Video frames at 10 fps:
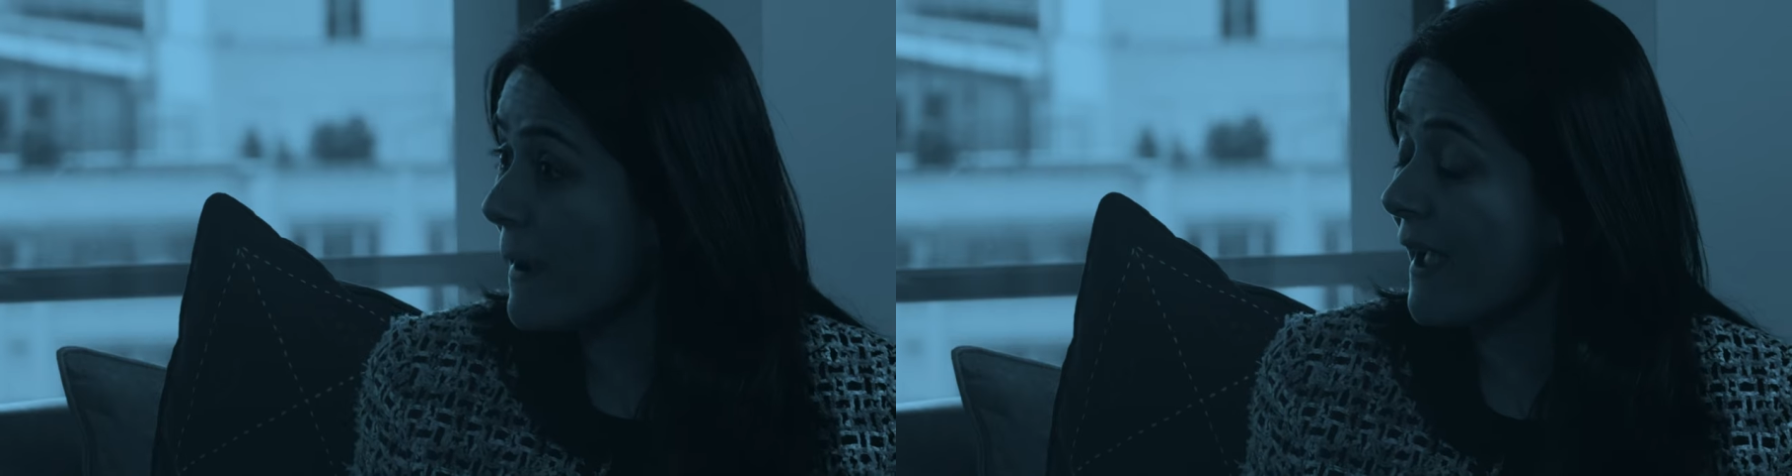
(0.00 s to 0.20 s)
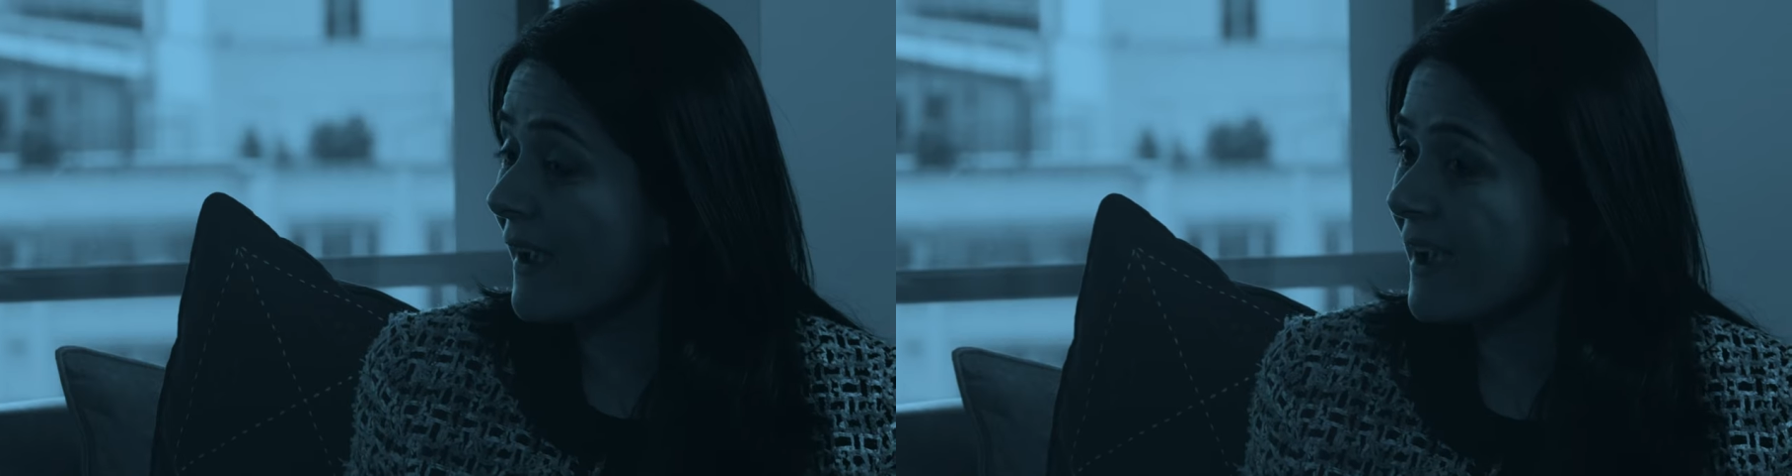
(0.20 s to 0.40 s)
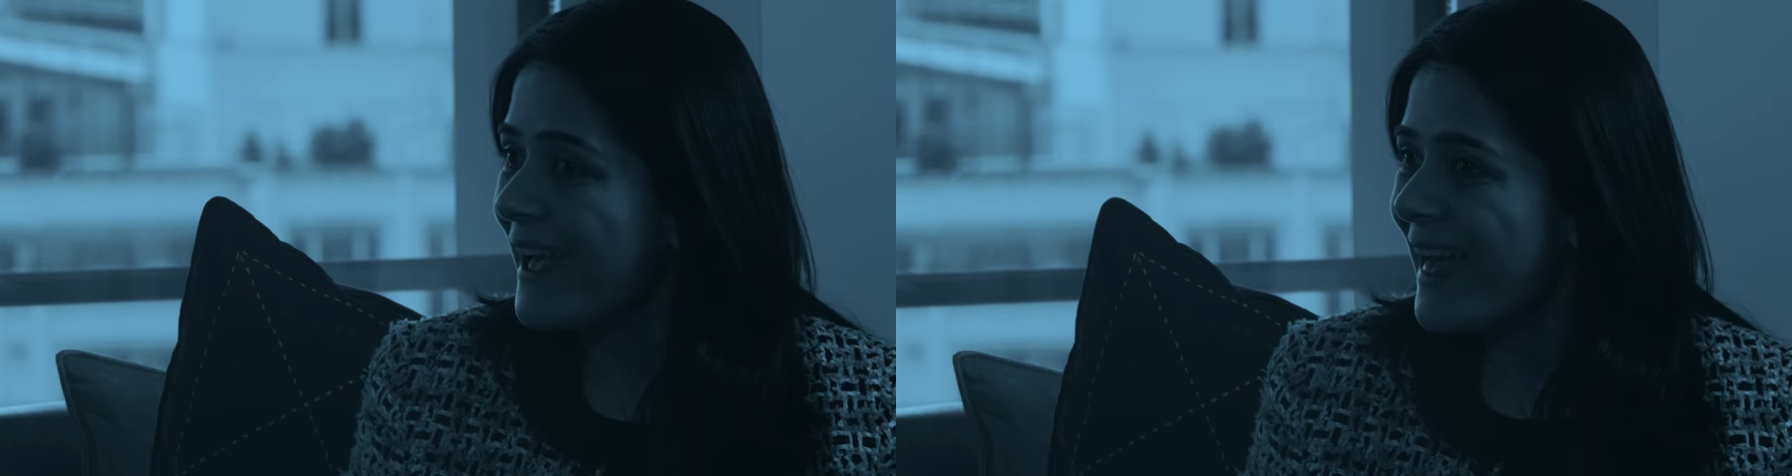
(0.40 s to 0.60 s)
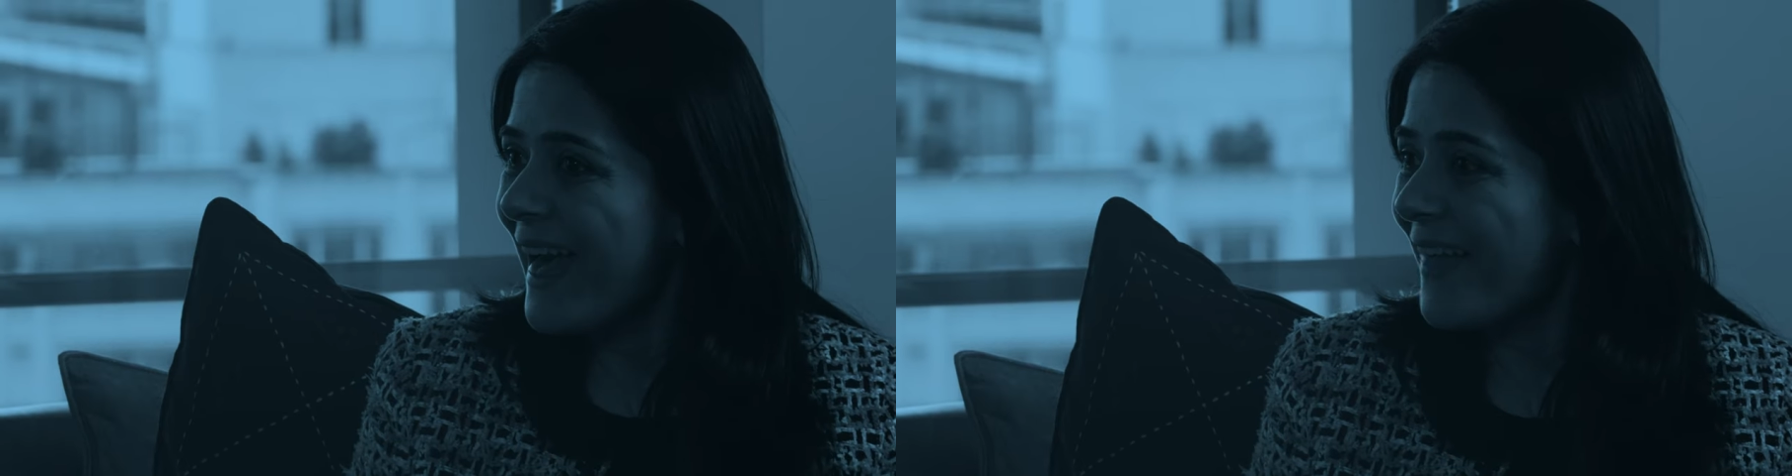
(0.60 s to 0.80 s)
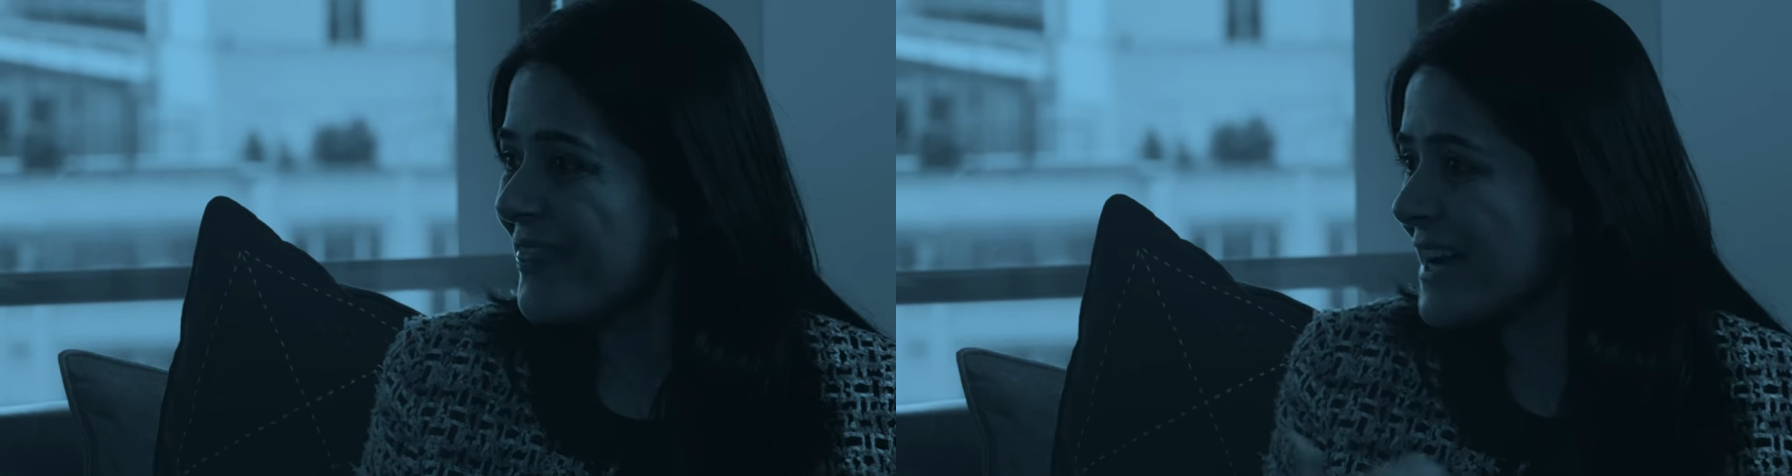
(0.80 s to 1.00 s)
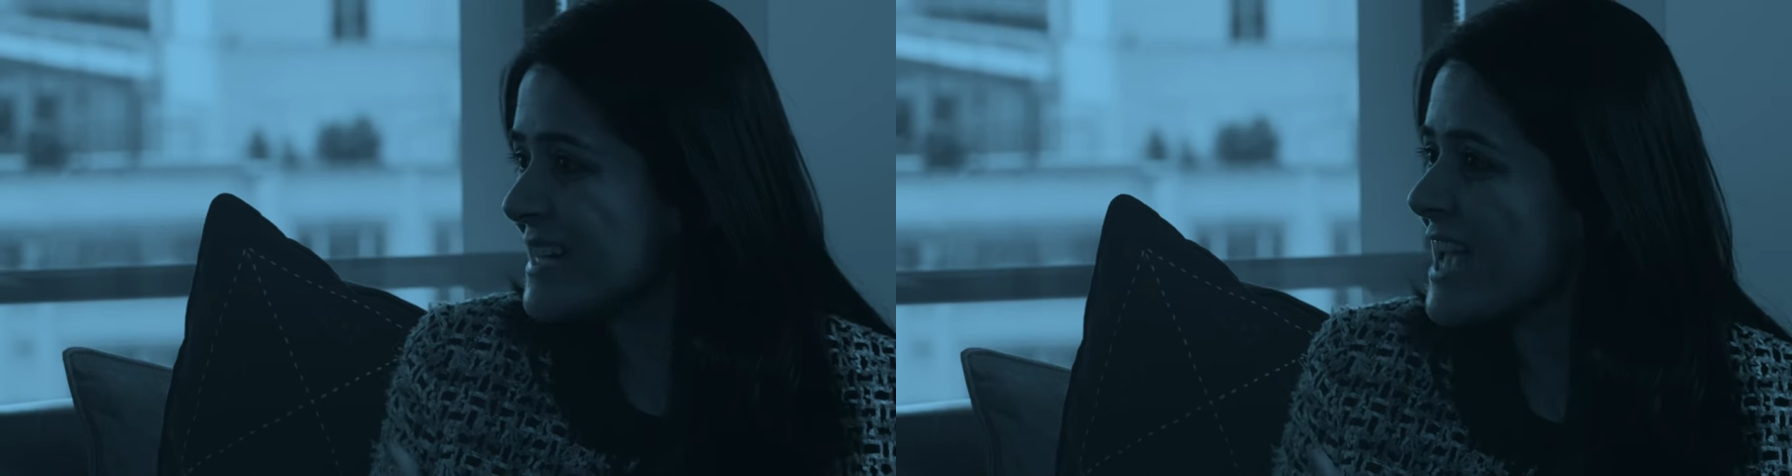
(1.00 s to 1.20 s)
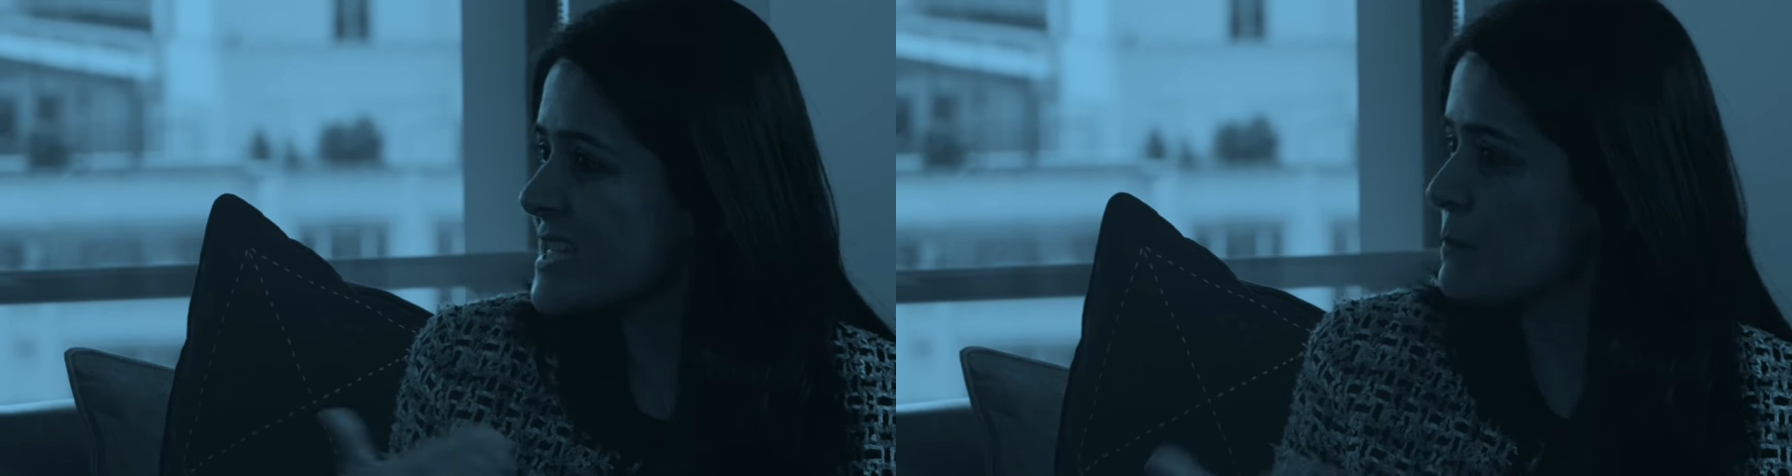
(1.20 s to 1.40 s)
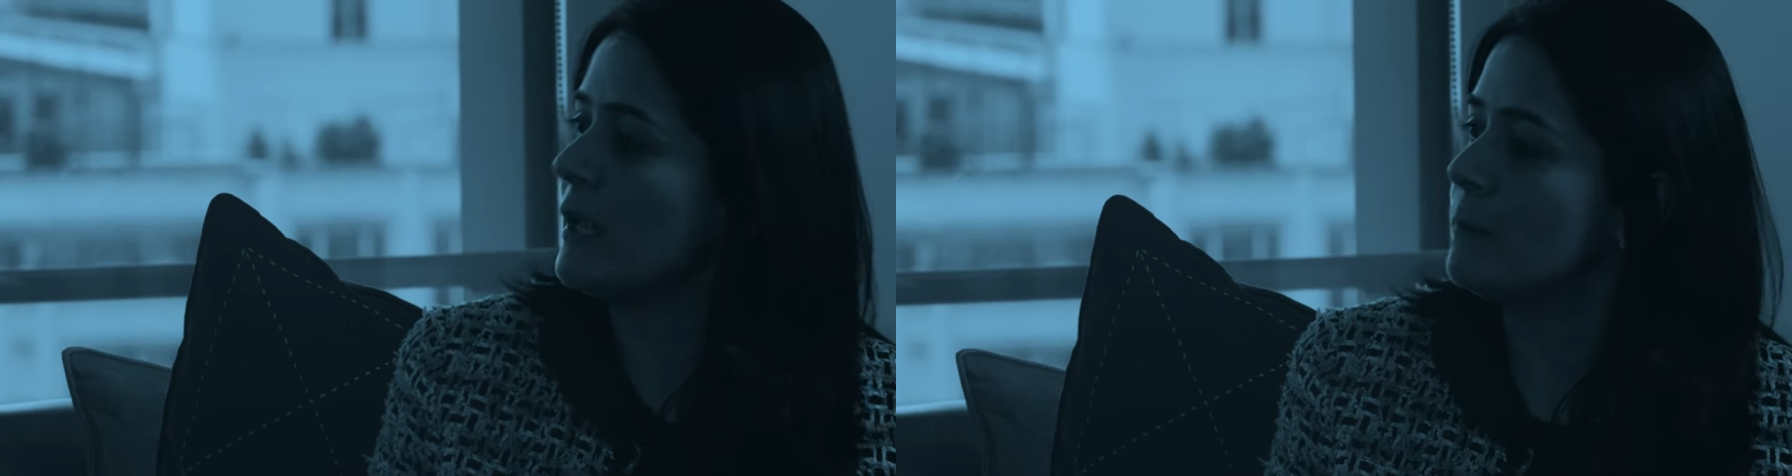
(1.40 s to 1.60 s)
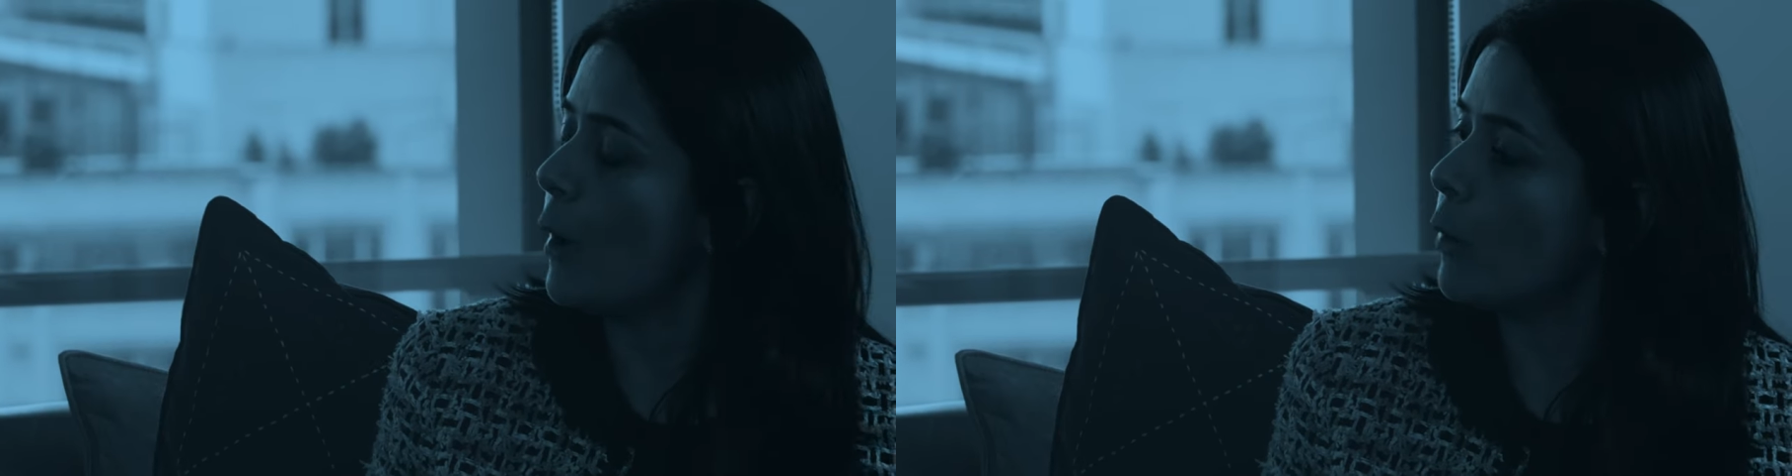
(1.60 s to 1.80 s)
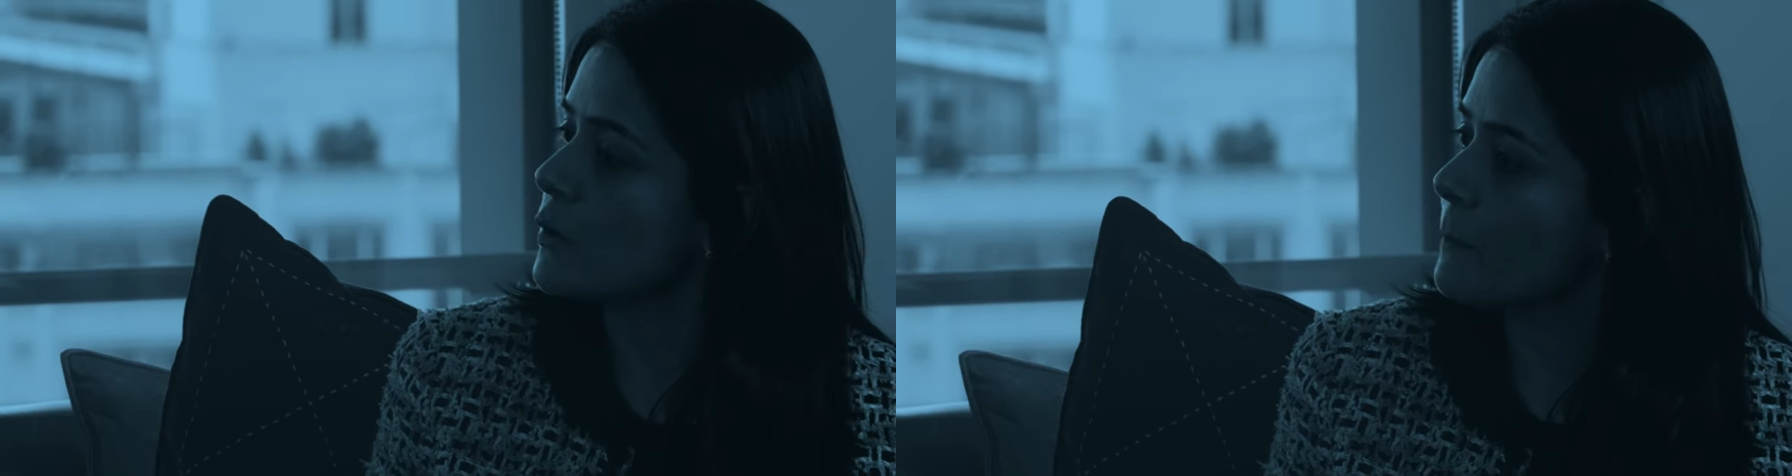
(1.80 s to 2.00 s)
of the bank. Right. And that has
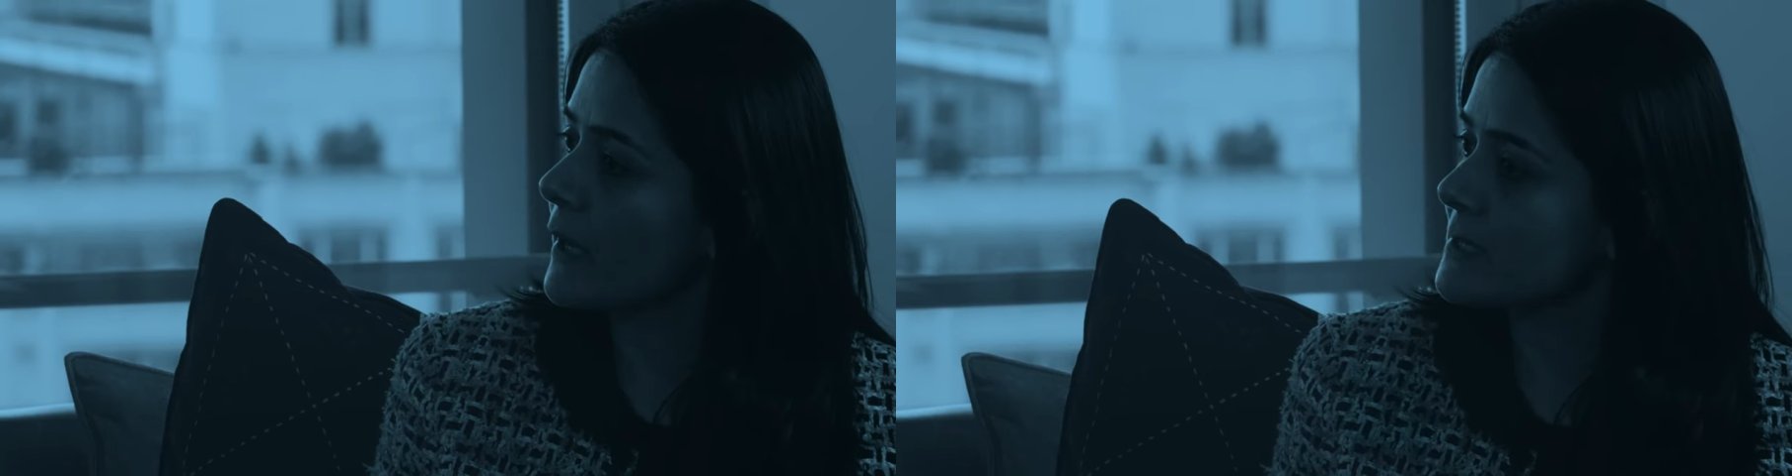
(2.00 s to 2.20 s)
been bold,